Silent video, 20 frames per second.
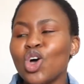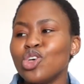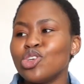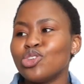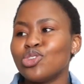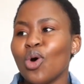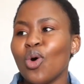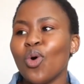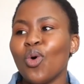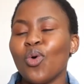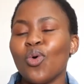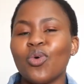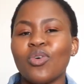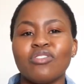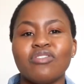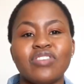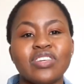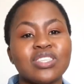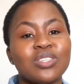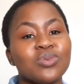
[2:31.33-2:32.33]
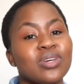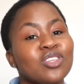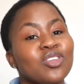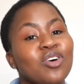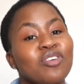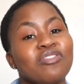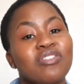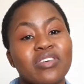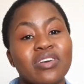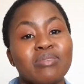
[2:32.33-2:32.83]
So V I T S was
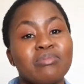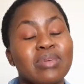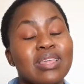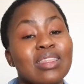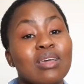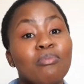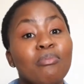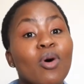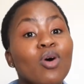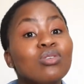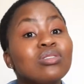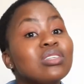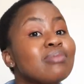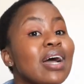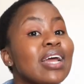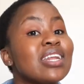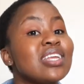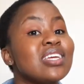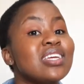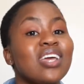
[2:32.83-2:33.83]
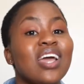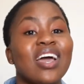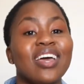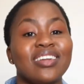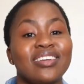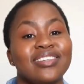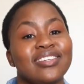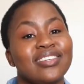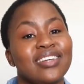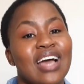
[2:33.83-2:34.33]
offering me the most money
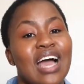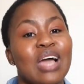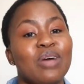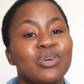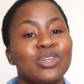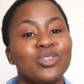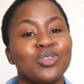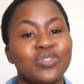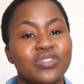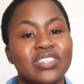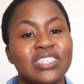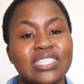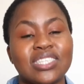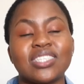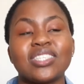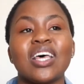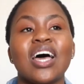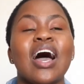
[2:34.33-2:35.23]
and I went to V I T S.